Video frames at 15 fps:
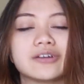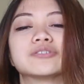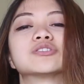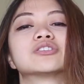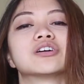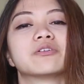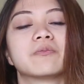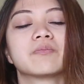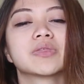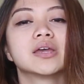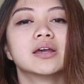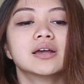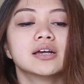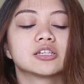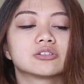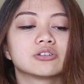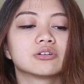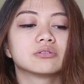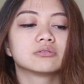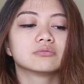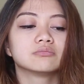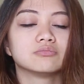
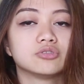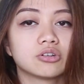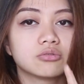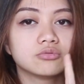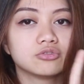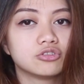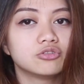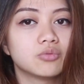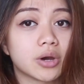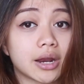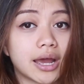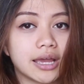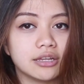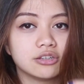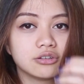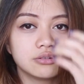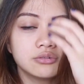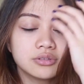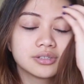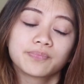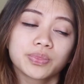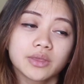So don't do what I
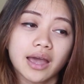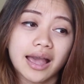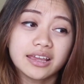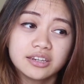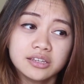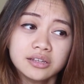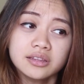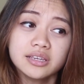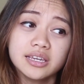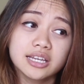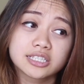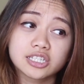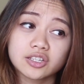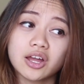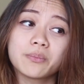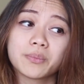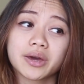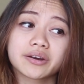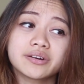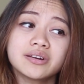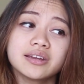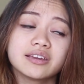do. Ideally, it's a lot
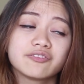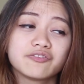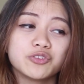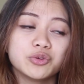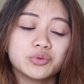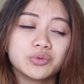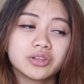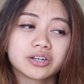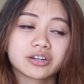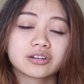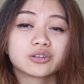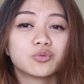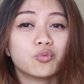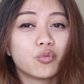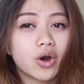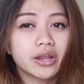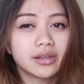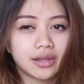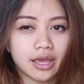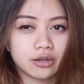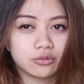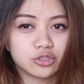better if you learn
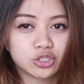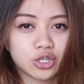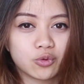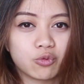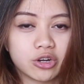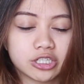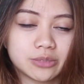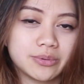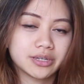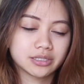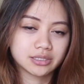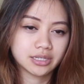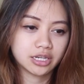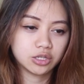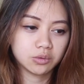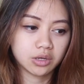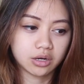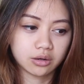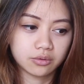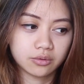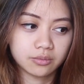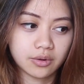1 language at once, because then you
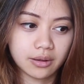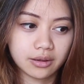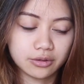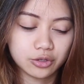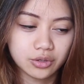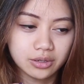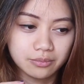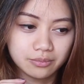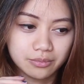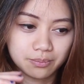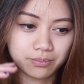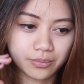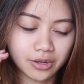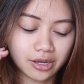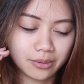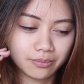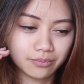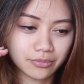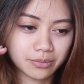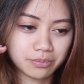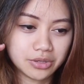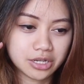can
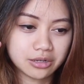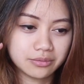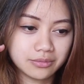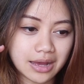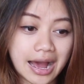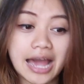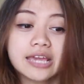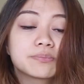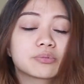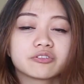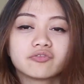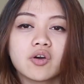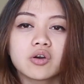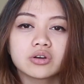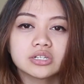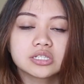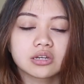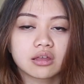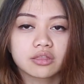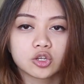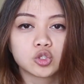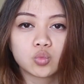be hyper focused
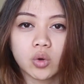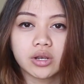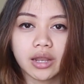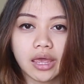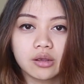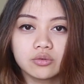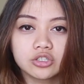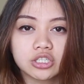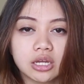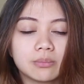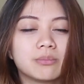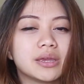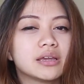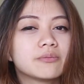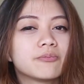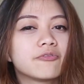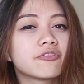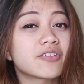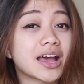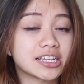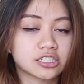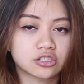on this 1 language and make
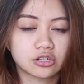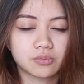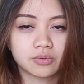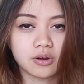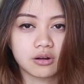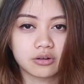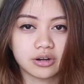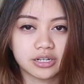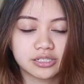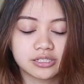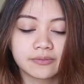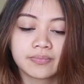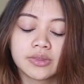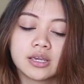faster progress.